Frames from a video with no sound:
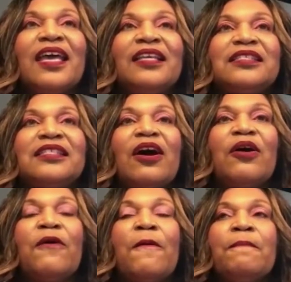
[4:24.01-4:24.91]
And
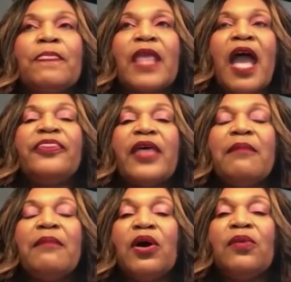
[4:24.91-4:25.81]
so at
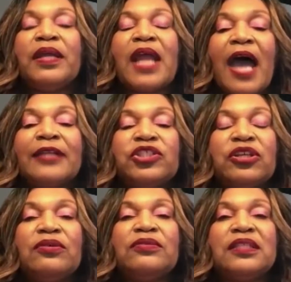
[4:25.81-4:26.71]
that moment, I
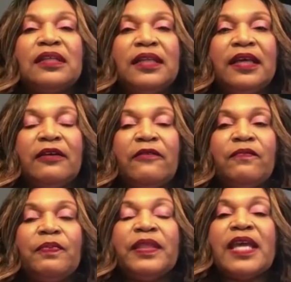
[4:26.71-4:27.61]
chose to live.
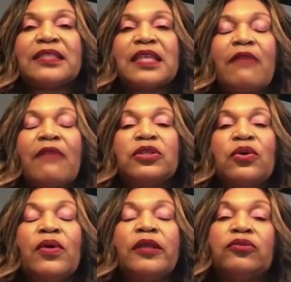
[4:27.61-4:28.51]
Yes, I was
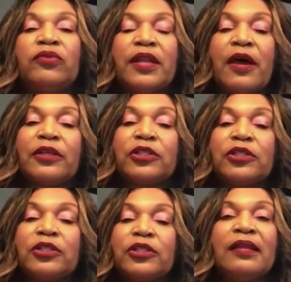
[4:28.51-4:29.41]
going through another
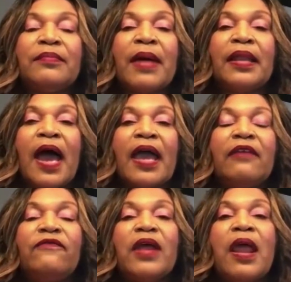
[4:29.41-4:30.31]
trial in my
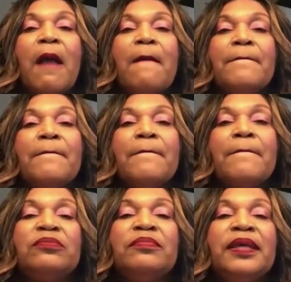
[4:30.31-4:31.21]
life, but
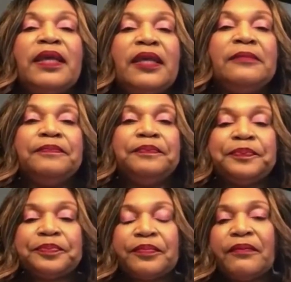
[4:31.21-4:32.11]
to me,
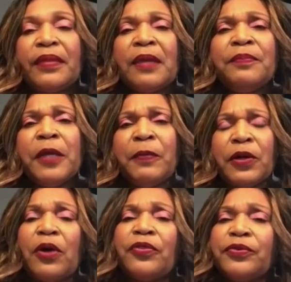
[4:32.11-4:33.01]

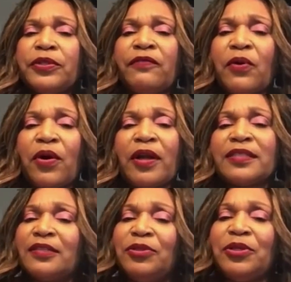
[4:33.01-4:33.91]
people go through
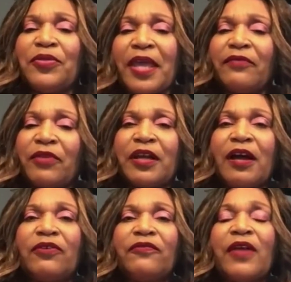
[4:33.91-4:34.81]
divorce and, they can
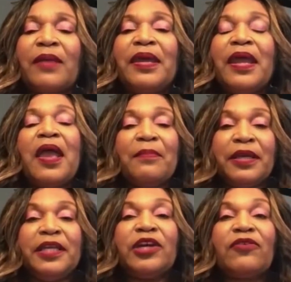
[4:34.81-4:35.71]
recover from it.
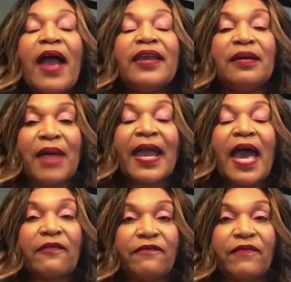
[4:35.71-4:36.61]
But here I am, I
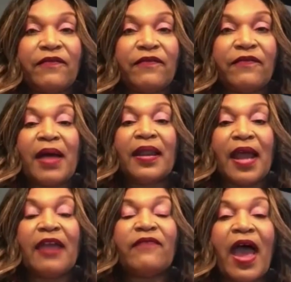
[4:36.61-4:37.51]
got to fight for my
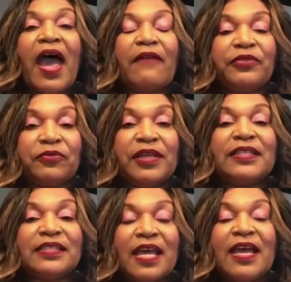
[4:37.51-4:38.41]
life. I have 3
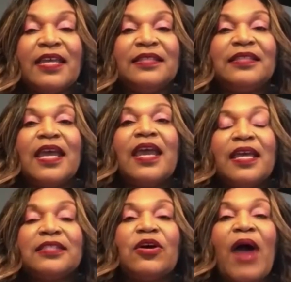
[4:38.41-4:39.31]
sons,
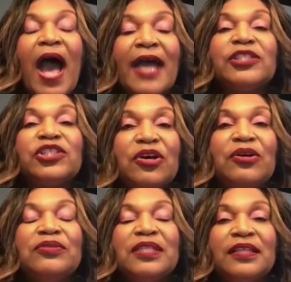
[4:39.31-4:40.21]
so I
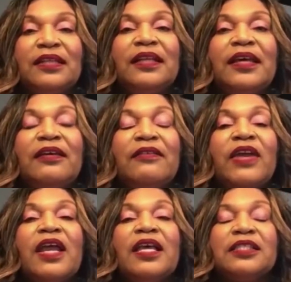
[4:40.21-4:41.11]
chose to live.
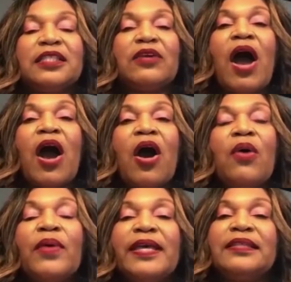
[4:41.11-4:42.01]
And so I
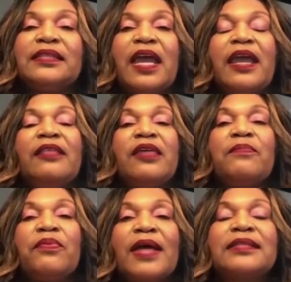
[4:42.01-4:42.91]
always say
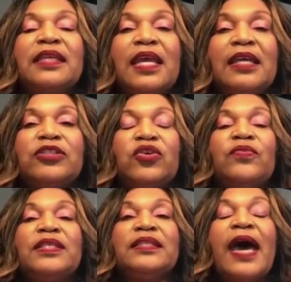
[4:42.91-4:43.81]
that breast cancer
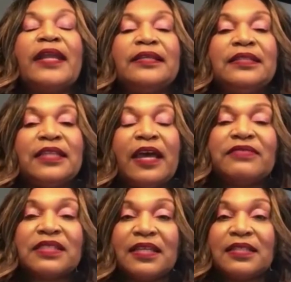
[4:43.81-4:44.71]
was not a
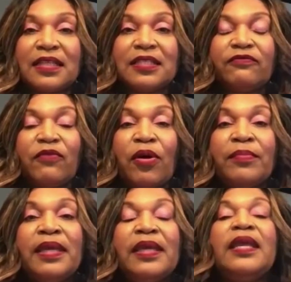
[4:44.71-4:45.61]
death sentence for
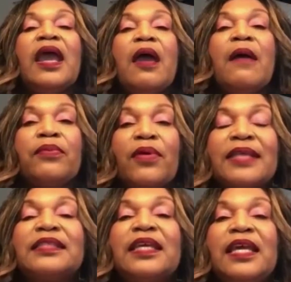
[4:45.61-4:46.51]
me.
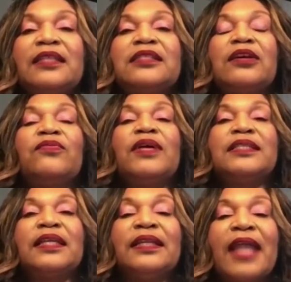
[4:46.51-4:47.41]
Breast cancer
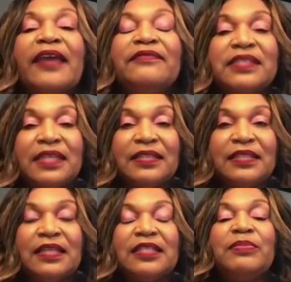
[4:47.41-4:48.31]
was a life
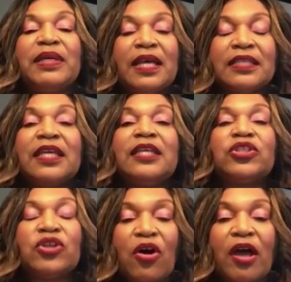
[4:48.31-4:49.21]
sentence because it
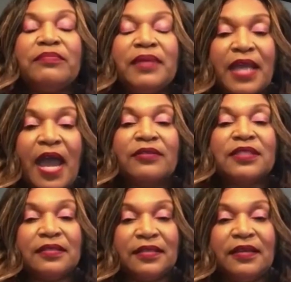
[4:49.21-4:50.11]
taught me how
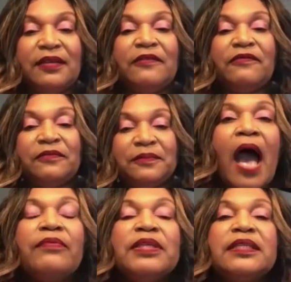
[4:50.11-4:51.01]
to live.
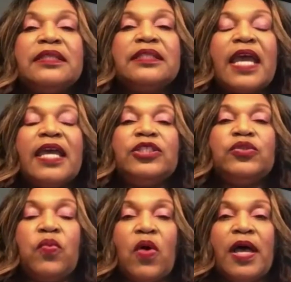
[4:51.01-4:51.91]
I was in
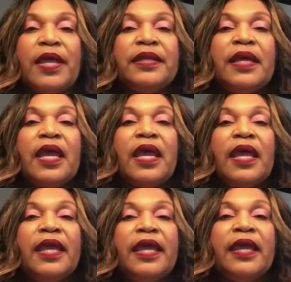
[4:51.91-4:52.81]
stage 1,
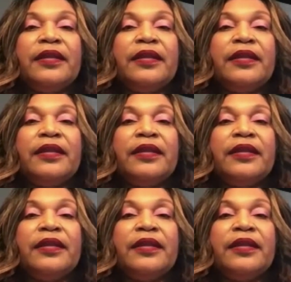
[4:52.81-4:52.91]
okay.